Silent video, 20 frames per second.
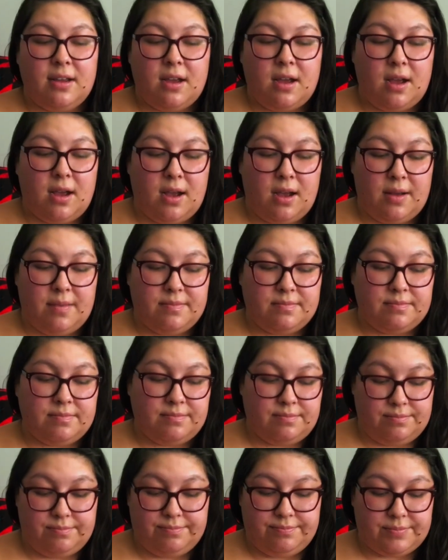
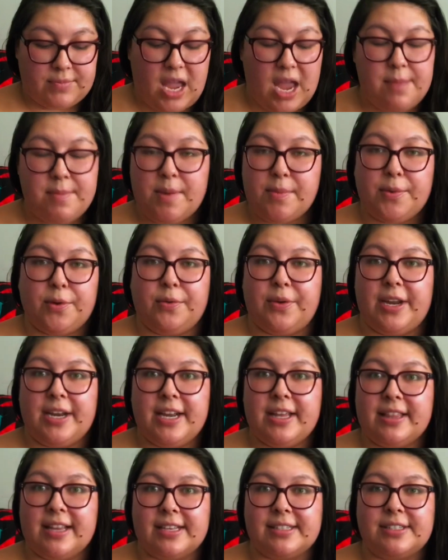I remember
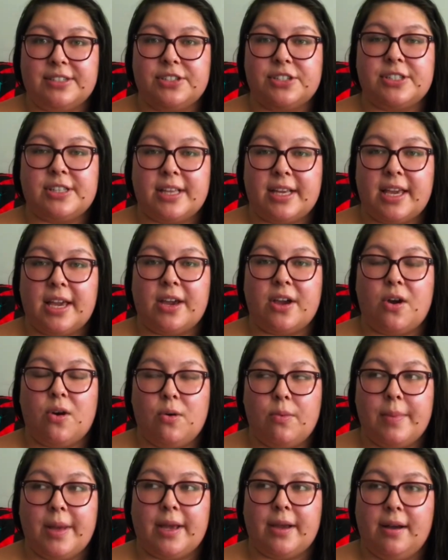reading this and just thinking,
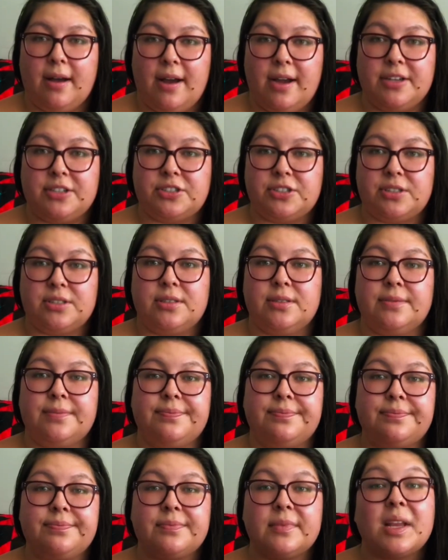oh my gosh,
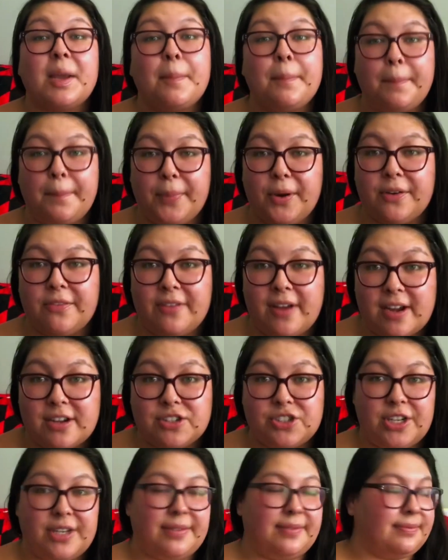
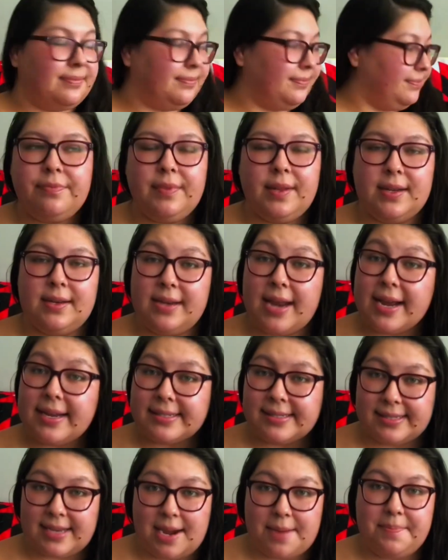perfection.
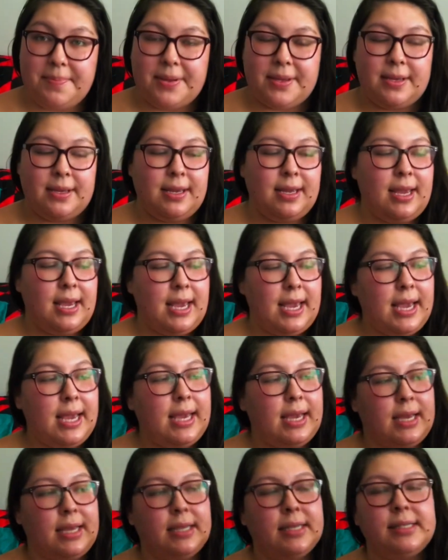Next up
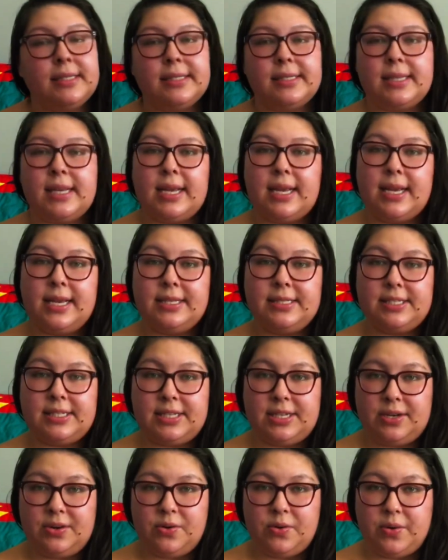is
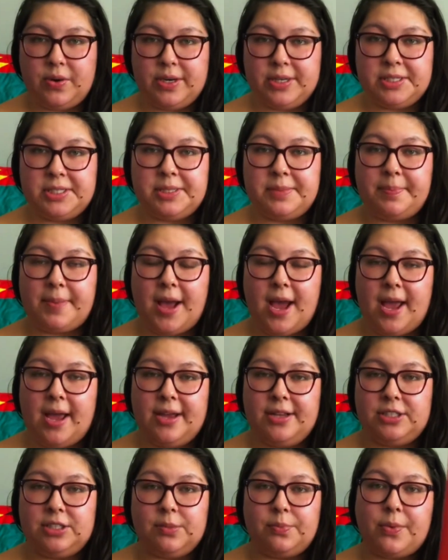Indian Horse by
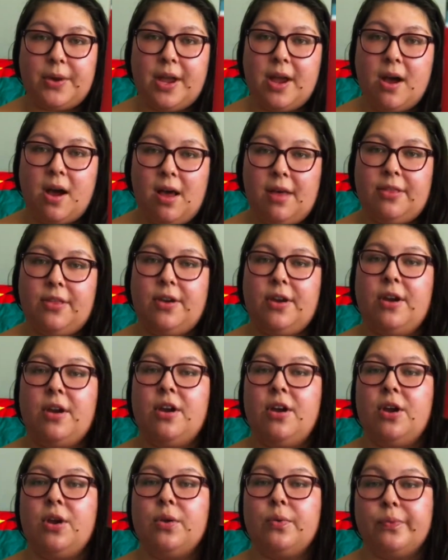Ojibwe author
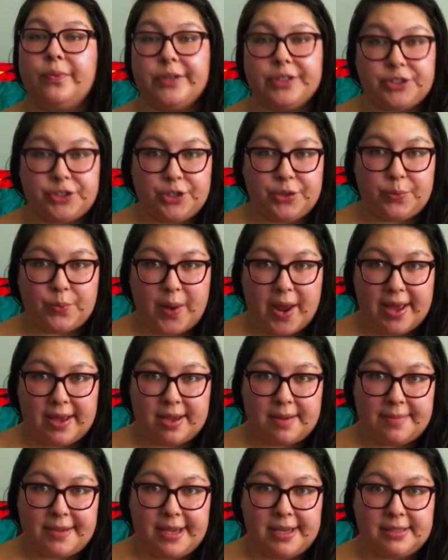Richard
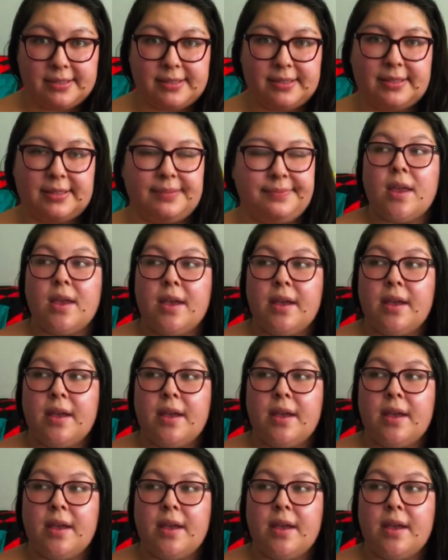Wagamese.